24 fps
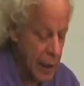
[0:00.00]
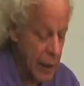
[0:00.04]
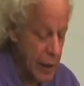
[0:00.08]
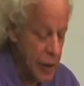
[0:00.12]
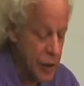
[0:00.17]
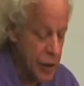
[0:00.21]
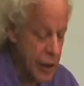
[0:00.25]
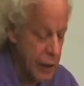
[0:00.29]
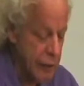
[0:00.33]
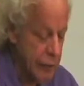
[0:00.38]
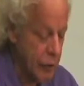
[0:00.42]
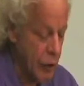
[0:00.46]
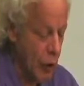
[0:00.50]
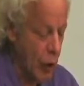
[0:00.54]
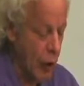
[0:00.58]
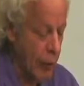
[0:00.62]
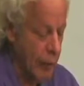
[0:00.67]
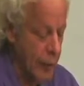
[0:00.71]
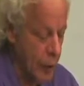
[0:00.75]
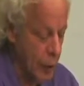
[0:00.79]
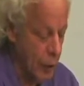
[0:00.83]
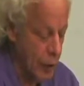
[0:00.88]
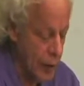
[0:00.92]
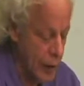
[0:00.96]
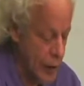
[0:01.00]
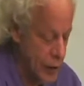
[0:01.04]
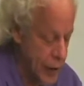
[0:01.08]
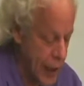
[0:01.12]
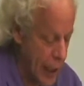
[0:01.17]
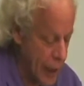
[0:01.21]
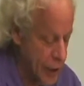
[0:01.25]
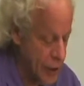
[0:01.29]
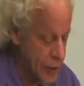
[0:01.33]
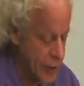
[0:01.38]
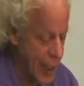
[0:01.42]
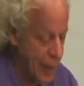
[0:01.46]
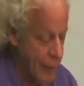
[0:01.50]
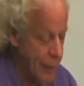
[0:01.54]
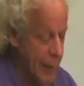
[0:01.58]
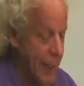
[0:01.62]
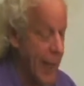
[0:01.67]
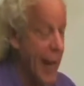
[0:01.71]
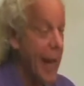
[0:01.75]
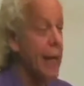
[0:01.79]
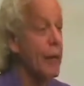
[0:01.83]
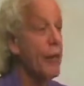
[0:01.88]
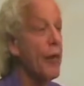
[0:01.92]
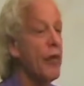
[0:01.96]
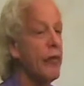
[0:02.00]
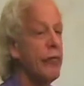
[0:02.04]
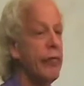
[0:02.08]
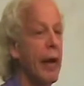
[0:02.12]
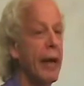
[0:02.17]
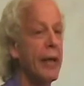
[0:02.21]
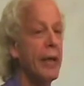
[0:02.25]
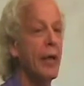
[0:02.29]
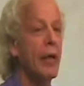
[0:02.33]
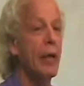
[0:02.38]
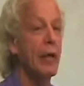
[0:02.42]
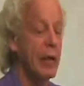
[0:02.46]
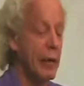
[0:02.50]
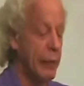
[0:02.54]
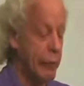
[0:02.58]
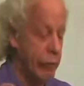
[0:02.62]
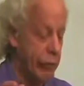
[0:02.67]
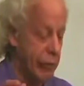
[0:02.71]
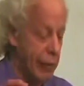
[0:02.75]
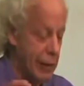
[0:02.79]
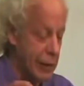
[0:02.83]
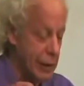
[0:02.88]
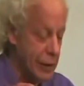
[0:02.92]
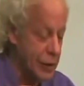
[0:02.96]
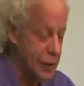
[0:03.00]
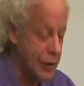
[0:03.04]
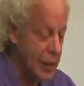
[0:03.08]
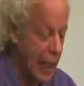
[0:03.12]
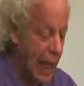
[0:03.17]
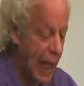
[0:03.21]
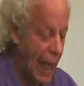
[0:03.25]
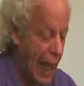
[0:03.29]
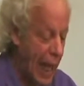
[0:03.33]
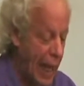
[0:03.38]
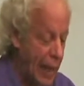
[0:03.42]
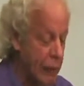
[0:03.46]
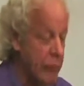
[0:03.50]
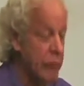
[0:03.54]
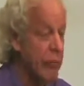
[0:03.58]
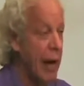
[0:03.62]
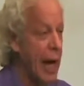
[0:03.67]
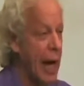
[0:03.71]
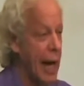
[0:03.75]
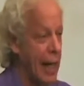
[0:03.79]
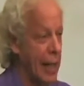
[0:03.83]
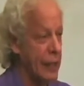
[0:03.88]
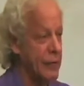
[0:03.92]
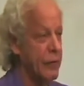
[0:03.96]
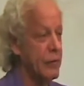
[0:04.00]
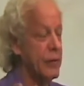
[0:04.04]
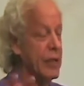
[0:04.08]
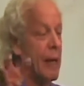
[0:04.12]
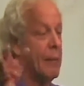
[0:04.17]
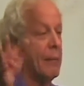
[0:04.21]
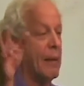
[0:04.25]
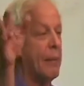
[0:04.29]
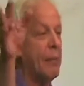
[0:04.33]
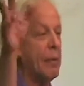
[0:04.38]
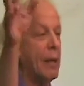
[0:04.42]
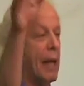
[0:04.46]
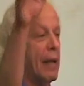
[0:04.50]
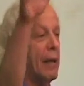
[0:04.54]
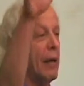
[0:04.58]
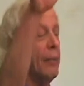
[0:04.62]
Secret Army Organization, they began threatening liberals and radicals. For example, they put out